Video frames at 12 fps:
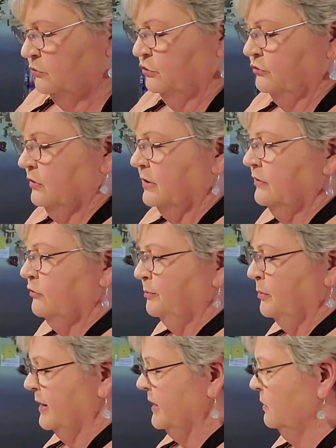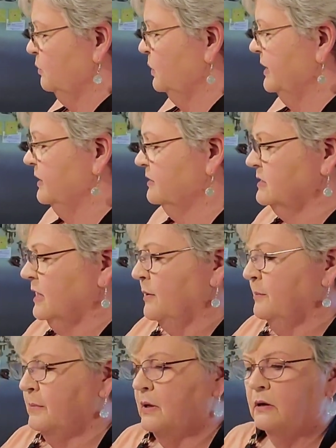Just going to spray it with
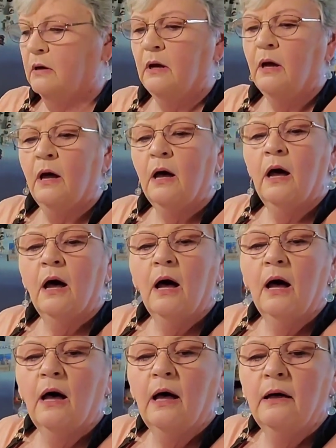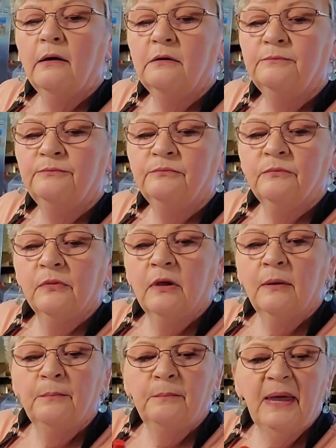some ham
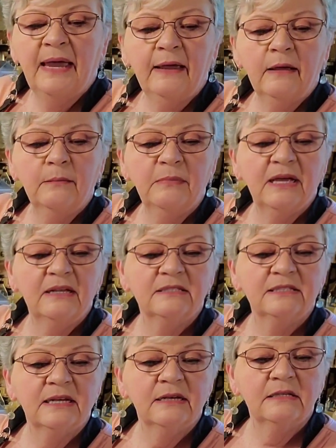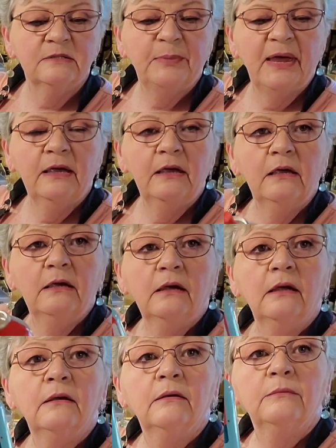that says
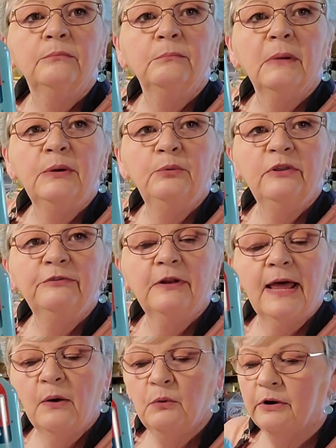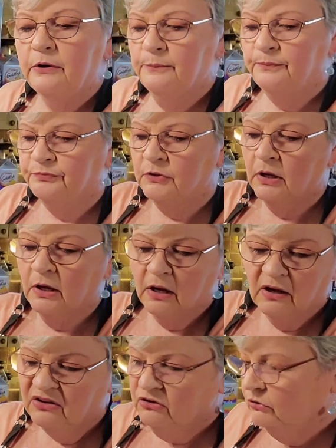baking made with flour.
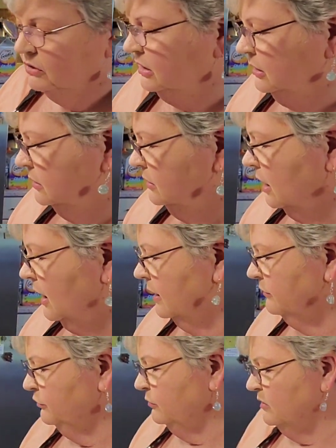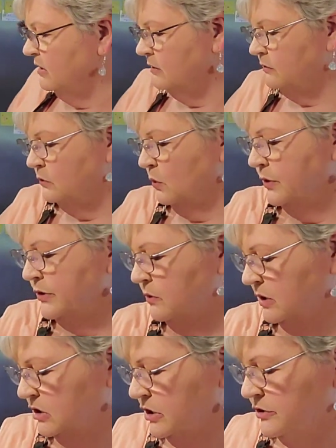You can do this, or you
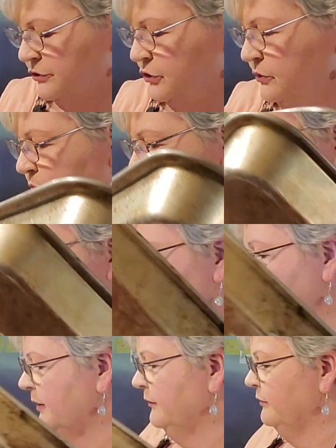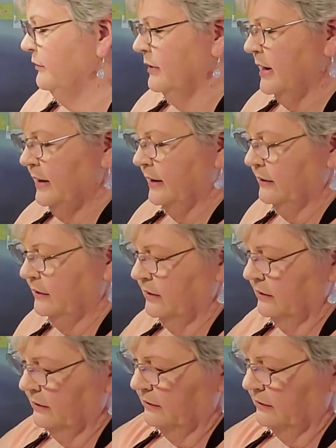can just use some butter and